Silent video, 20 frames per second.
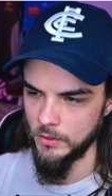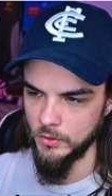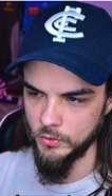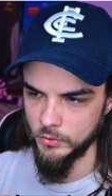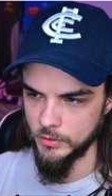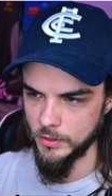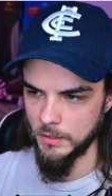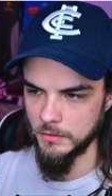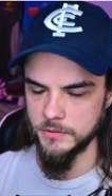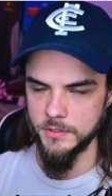
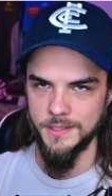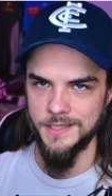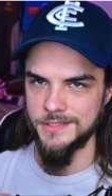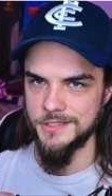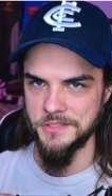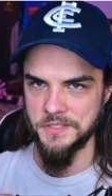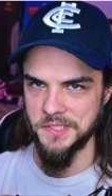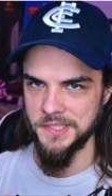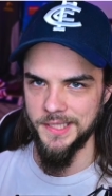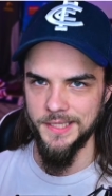Who knows? That's
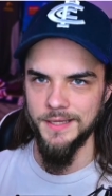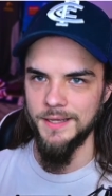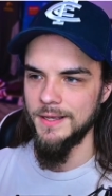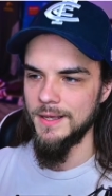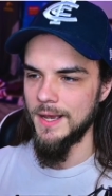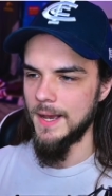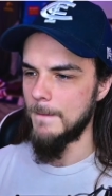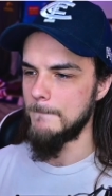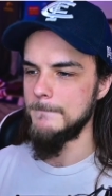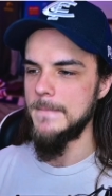just the
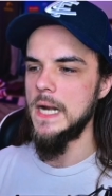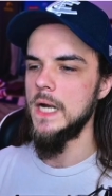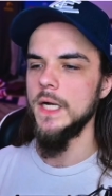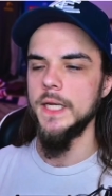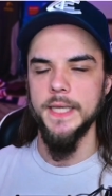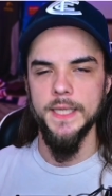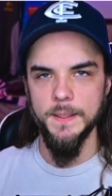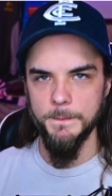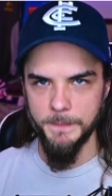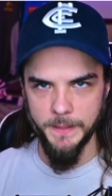
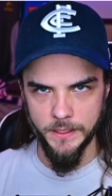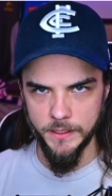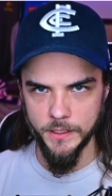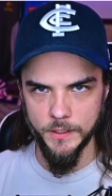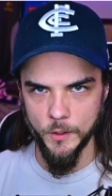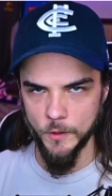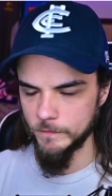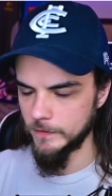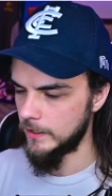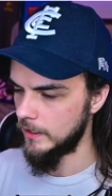American
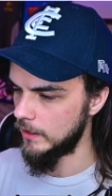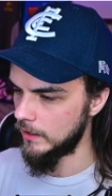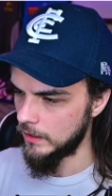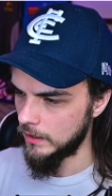opinion over here.